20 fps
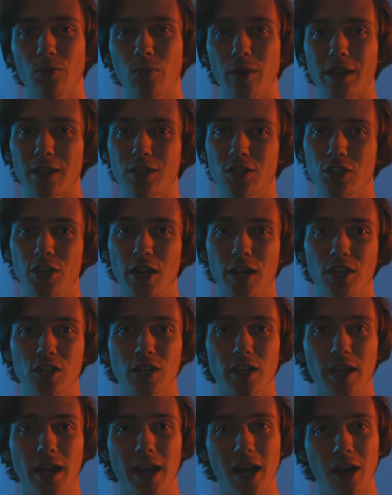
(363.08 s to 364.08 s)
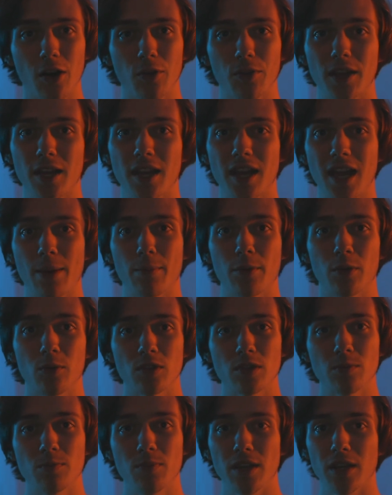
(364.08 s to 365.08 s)
with changing how the camera
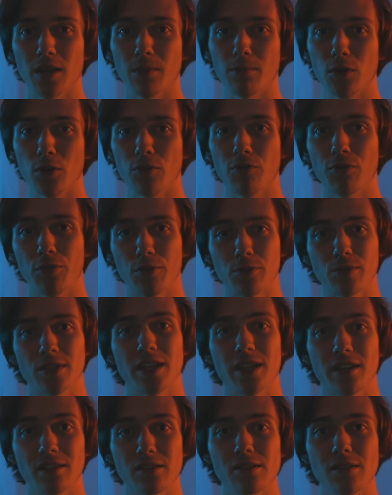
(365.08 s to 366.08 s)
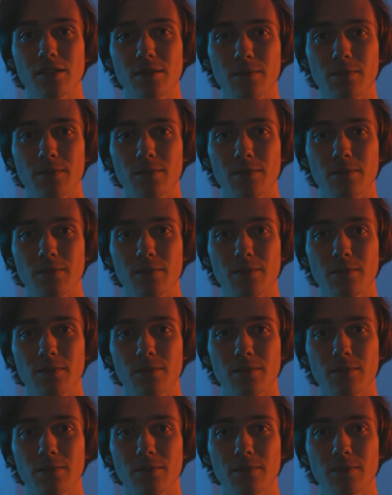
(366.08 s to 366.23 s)
was being moved through scenes.